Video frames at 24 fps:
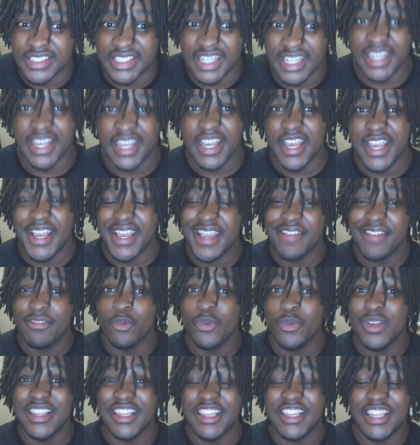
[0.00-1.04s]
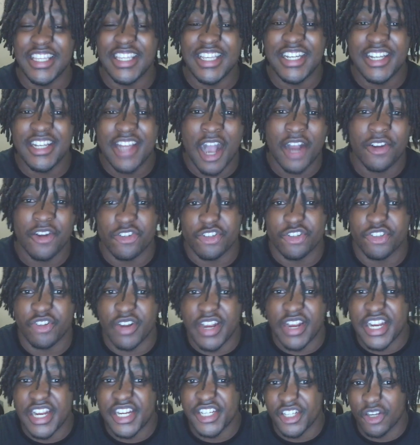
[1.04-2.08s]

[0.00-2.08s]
Like even when the Doctor Strange